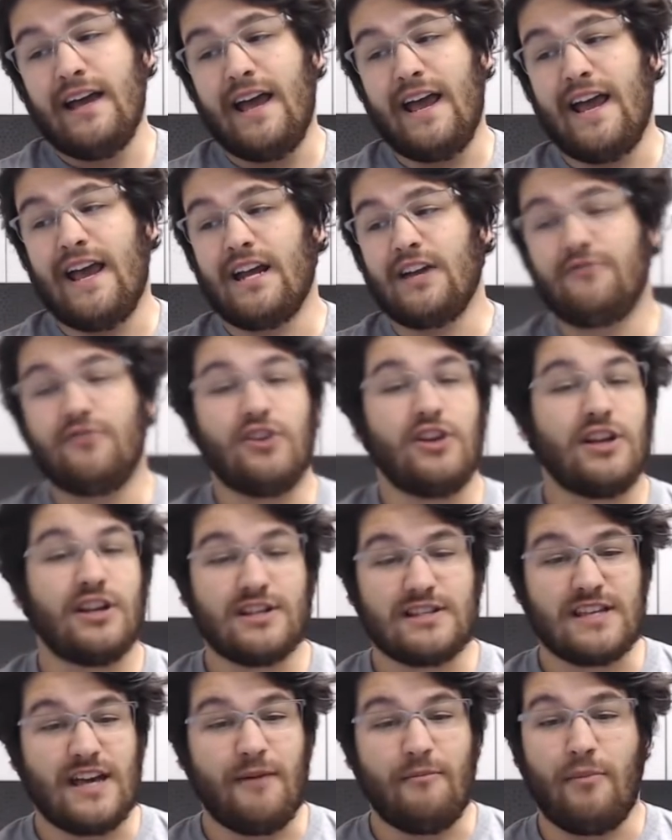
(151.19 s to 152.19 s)
And if you can get
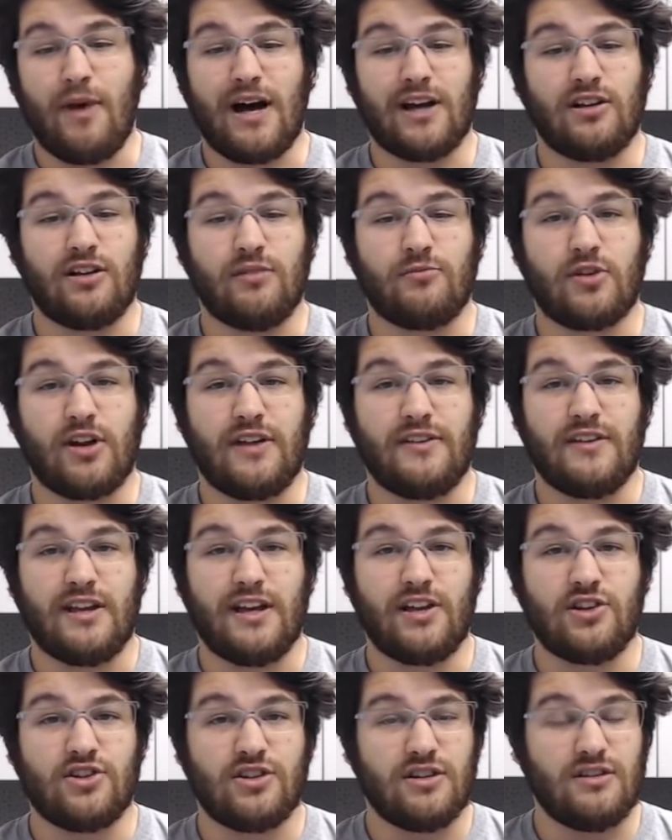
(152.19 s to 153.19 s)
us that model number on the
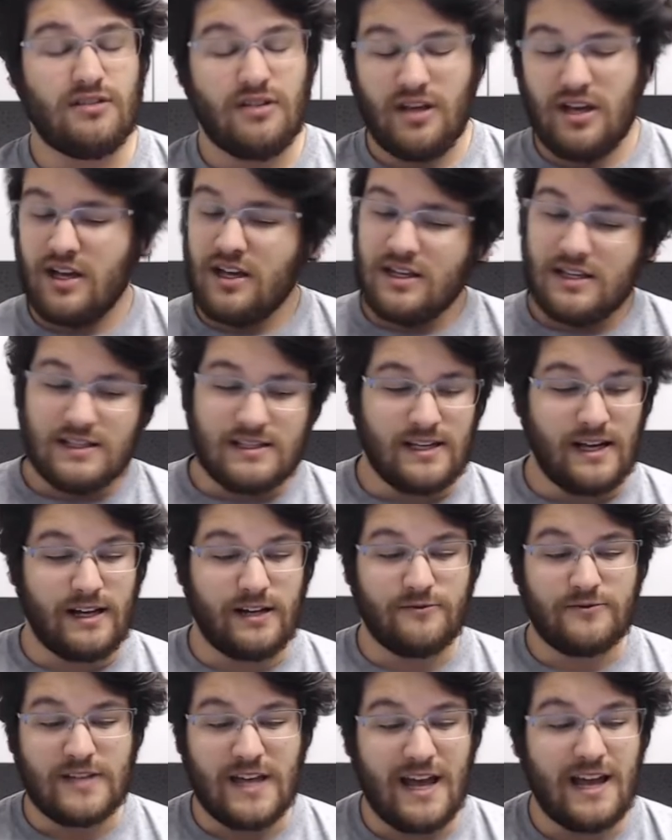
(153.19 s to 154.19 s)
engine,
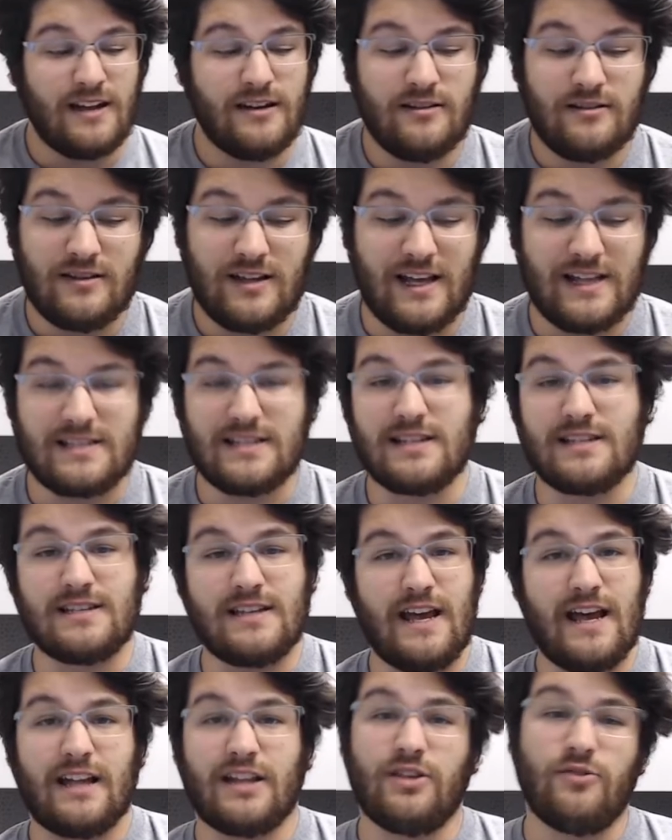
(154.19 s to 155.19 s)
10 of 10, that's
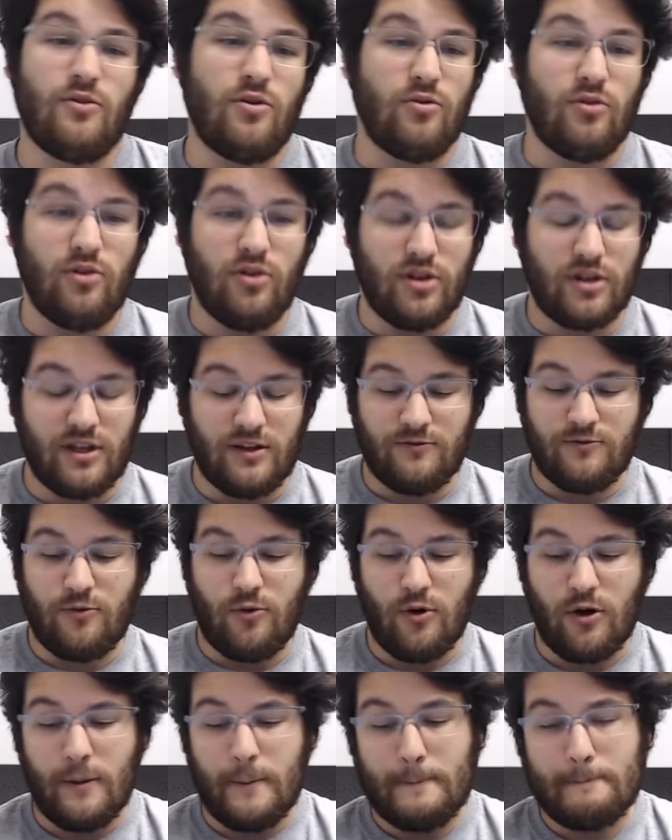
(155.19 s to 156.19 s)
exactly what we're looking
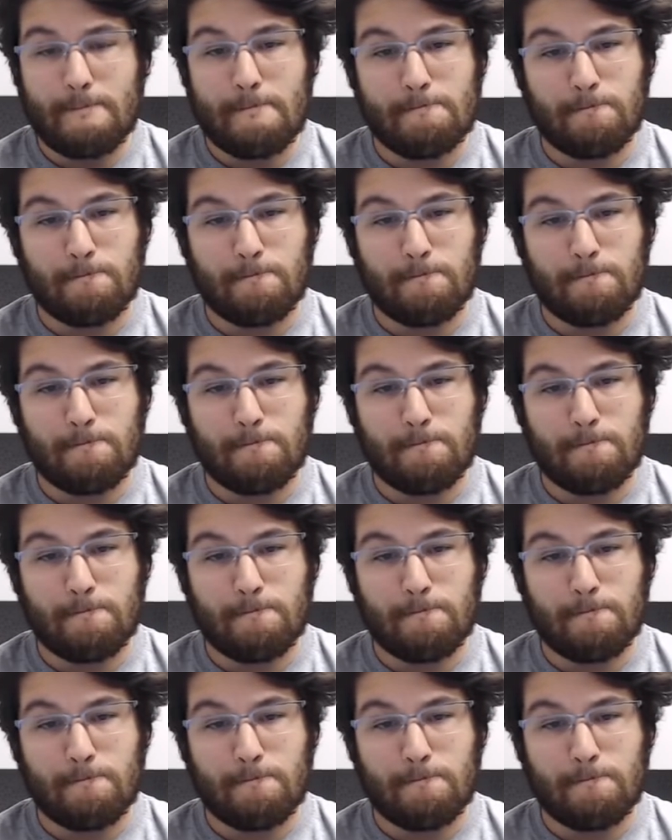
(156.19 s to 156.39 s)
for.